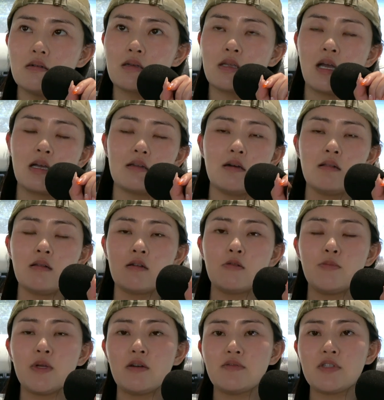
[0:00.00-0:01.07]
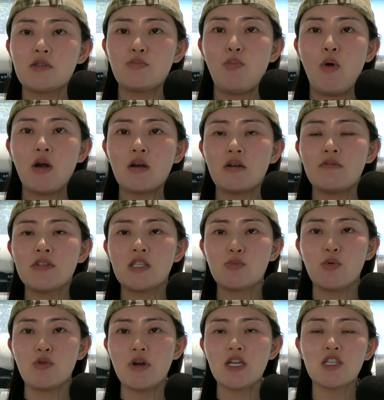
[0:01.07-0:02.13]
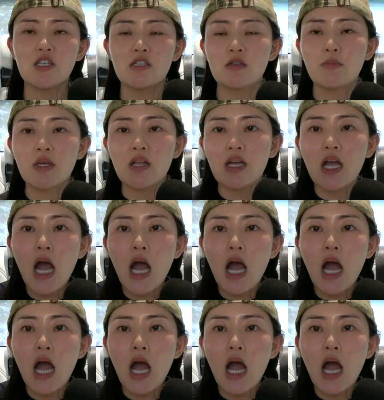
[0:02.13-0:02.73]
get a little bit of spark of inspiration to be like,